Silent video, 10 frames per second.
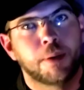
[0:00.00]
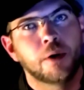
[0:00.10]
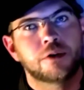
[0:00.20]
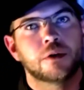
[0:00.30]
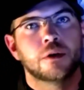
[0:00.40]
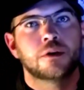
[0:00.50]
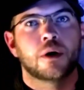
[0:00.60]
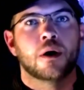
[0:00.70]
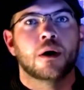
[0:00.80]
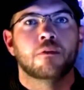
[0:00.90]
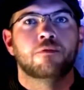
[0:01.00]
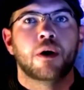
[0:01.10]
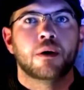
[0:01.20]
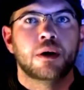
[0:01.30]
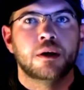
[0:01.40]
Posters are
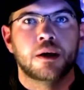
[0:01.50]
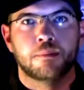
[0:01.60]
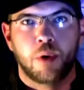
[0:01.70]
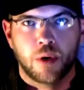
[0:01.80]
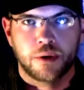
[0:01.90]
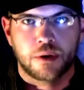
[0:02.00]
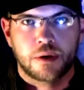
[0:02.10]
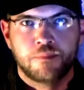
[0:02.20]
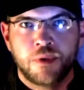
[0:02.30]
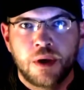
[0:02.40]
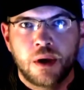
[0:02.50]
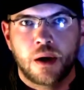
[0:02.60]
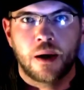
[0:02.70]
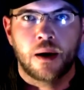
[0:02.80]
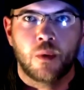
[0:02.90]
very important.
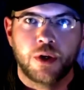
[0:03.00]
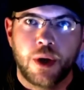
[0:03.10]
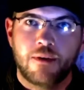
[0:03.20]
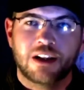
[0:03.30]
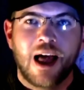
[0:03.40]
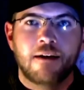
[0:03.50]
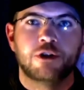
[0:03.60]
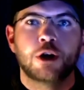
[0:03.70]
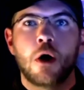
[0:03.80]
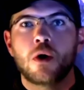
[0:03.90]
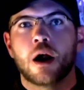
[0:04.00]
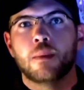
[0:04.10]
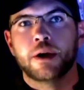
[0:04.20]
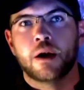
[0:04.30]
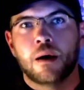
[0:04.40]
When you have a live show
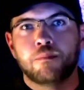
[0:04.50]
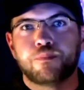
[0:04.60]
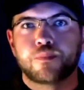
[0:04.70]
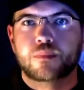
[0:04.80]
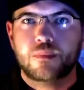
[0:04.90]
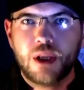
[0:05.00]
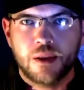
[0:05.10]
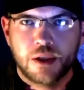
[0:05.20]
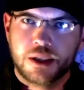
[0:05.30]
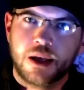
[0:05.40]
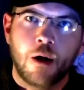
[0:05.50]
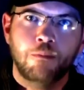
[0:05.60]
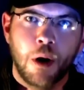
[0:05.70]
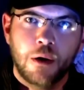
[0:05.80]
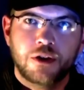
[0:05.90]
coming up, this is how
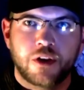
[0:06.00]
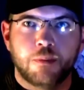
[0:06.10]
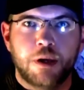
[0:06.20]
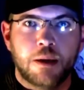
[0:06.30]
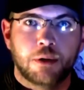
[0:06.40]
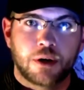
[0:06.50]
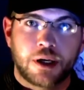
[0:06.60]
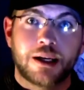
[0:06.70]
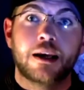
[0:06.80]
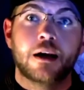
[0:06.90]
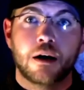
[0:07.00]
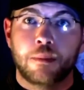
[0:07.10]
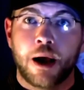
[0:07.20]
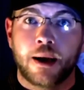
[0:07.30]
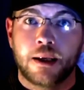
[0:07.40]
most of the people are going to hear about